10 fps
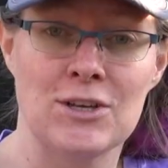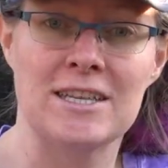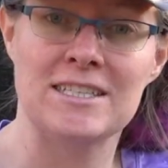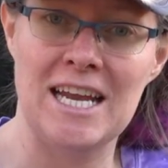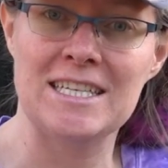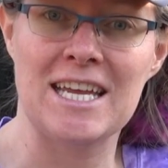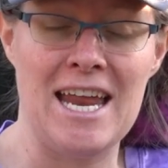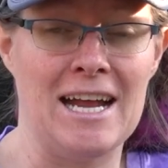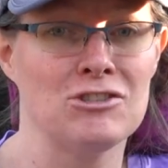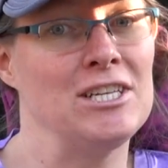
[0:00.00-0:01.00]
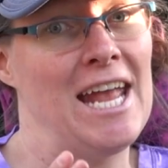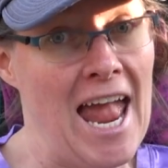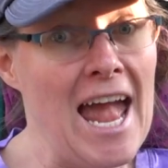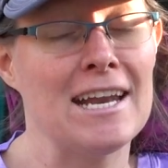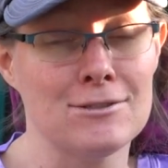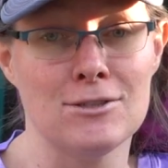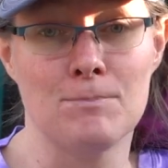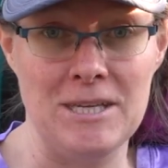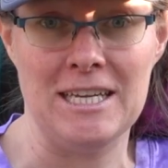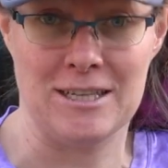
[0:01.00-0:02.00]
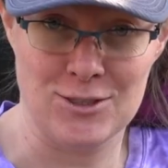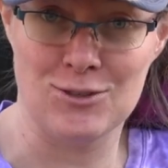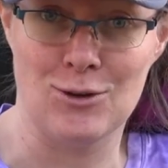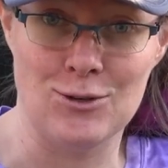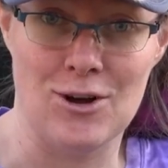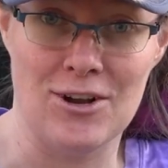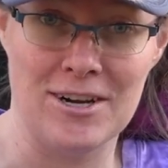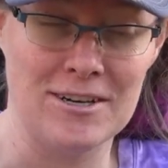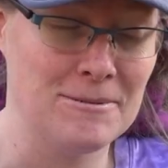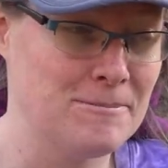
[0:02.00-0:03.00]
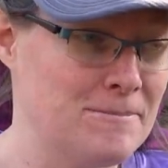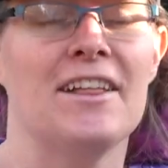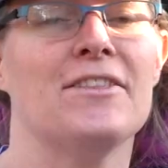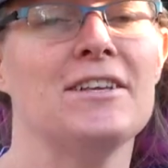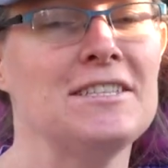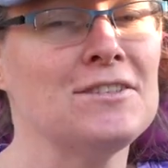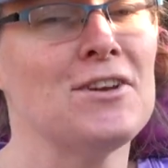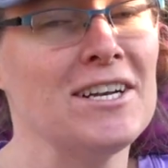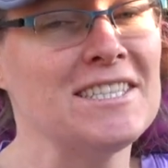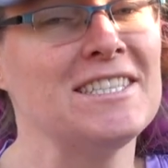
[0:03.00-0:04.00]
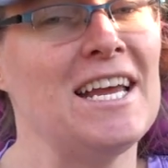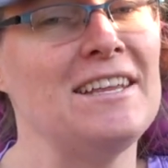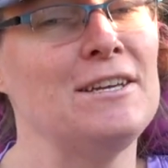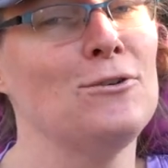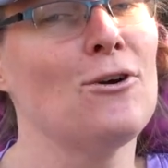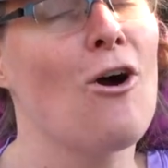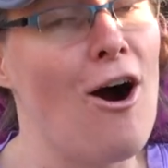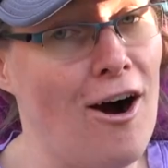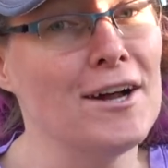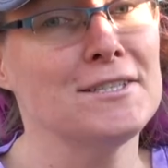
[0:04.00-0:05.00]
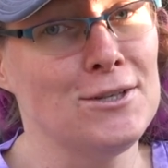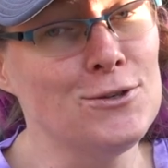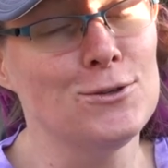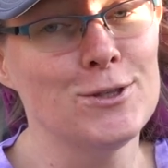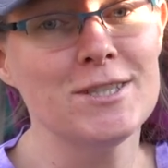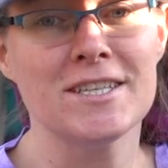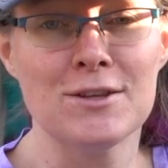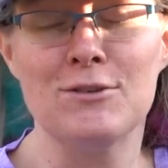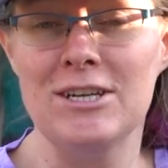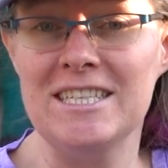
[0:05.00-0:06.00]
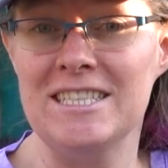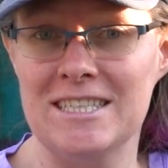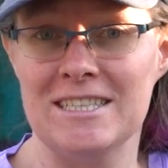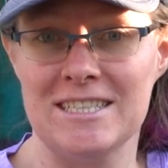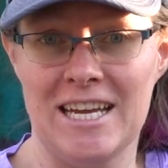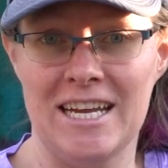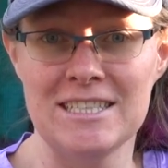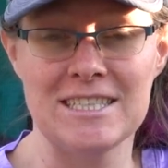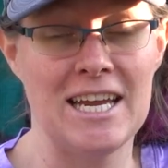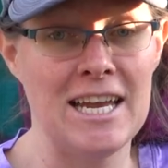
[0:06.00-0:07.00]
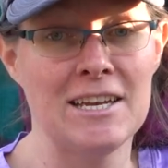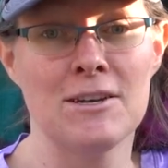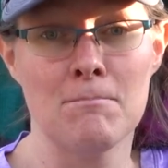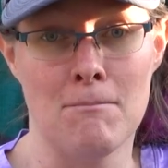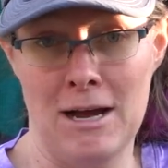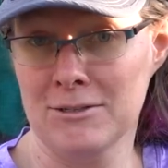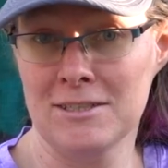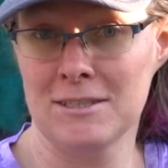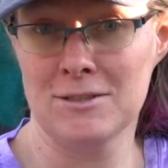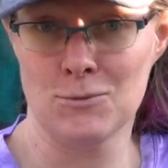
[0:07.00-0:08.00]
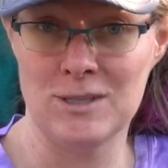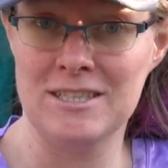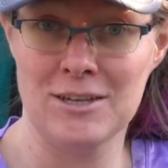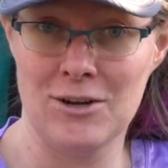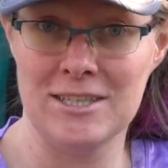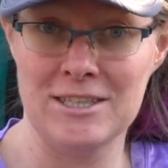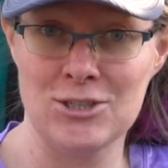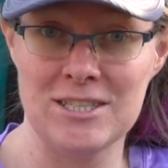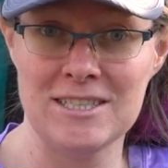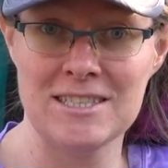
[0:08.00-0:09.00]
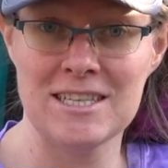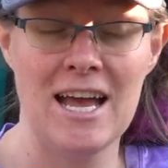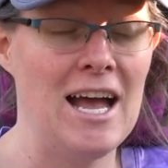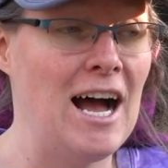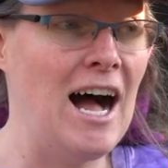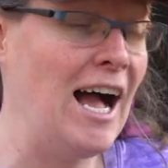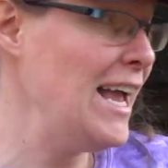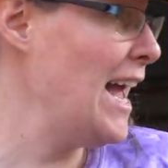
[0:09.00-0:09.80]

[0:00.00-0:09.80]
so that the tent can actually handle being snowed on. This is not to say that you can't use a three season tent in mountainous winter conditions. I